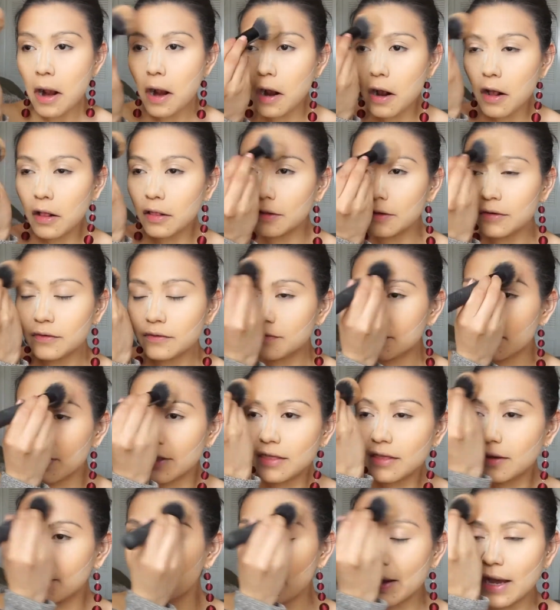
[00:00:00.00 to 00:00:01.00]
all of
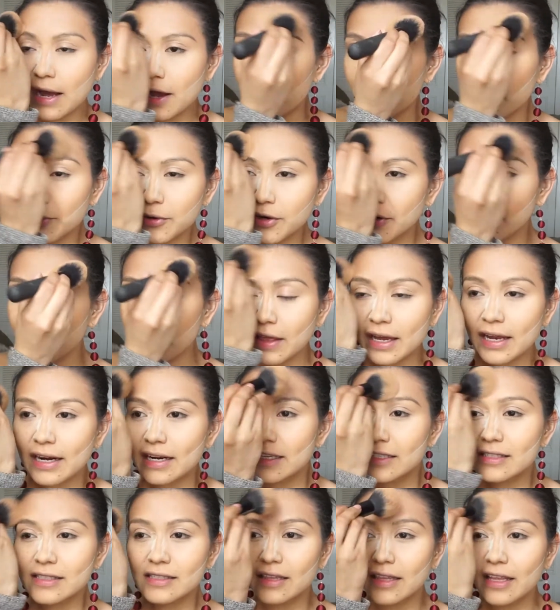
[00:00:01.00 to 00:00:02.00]
the powder that
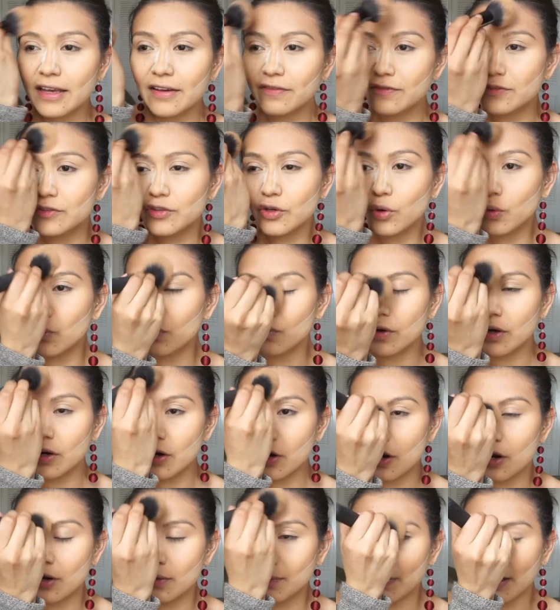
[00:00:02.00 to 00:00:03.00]
is left
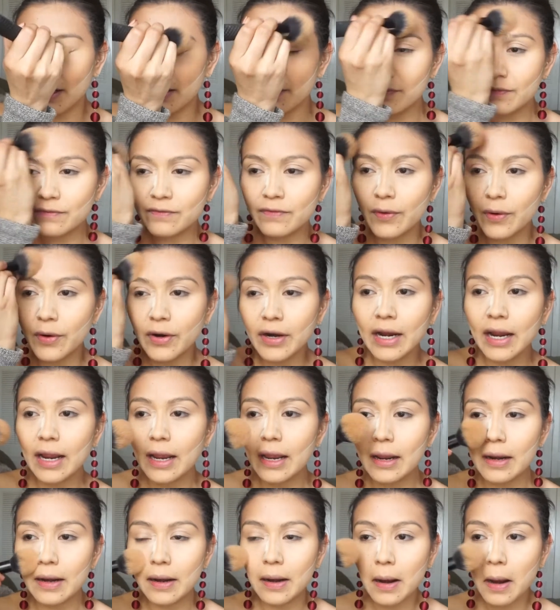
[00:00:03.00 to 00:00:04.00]
over on my
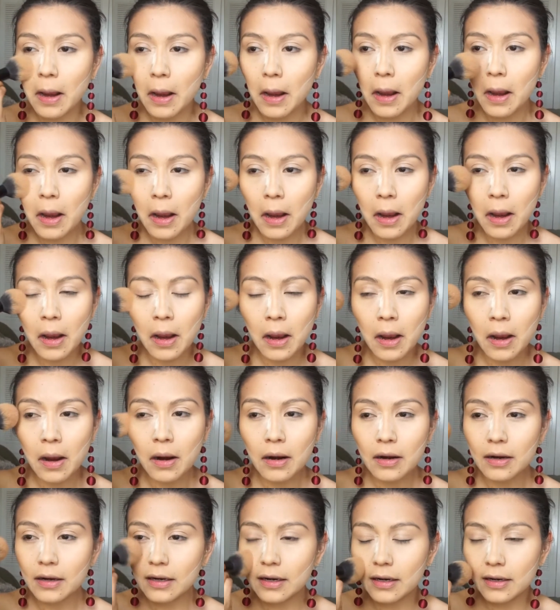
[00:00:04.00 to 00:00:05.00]
forehead.
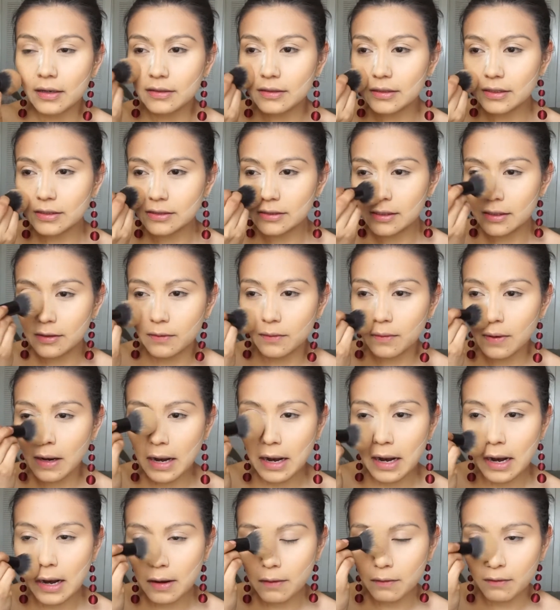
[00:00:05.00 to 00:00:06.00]
We're going to dust it
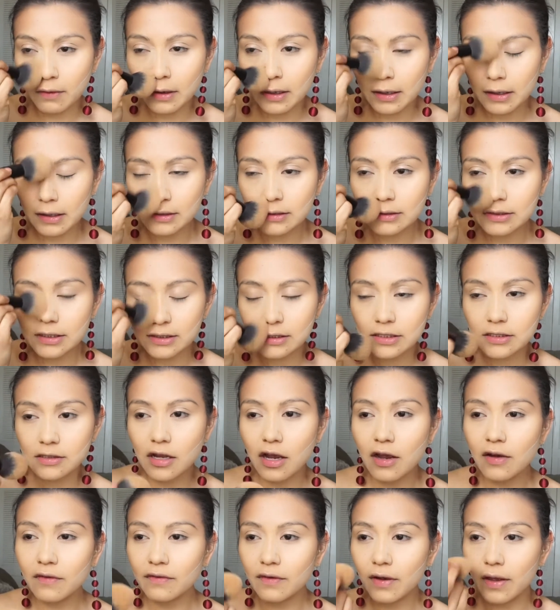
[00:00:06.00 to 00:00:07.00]
away and we're going to
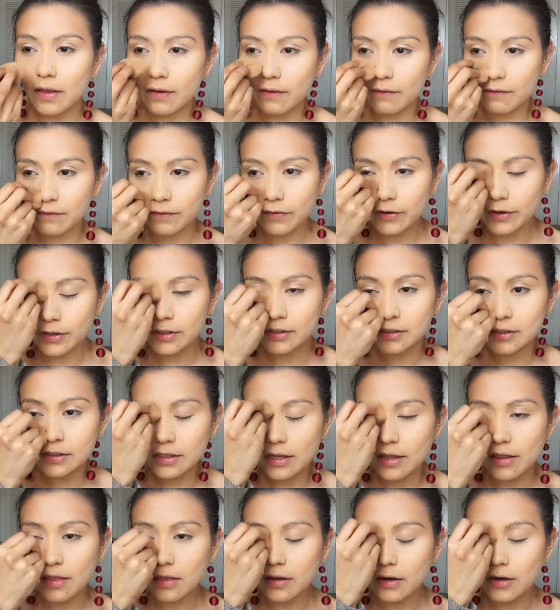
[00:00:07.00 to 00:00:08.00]
dust off
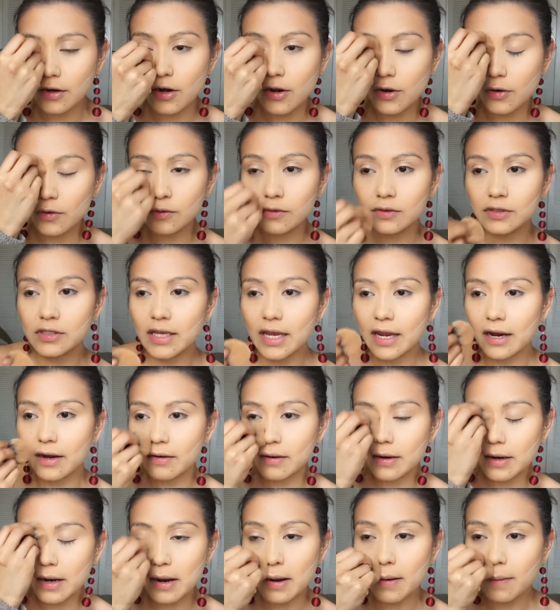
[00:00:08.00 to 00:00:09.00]
first the nose
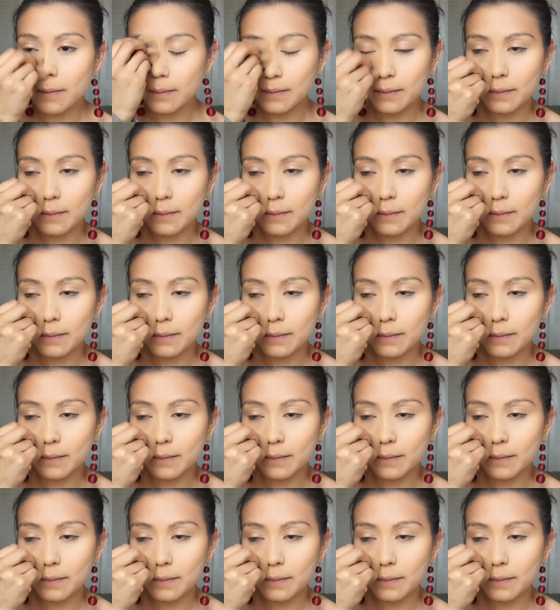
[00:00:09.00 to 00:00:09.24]
area.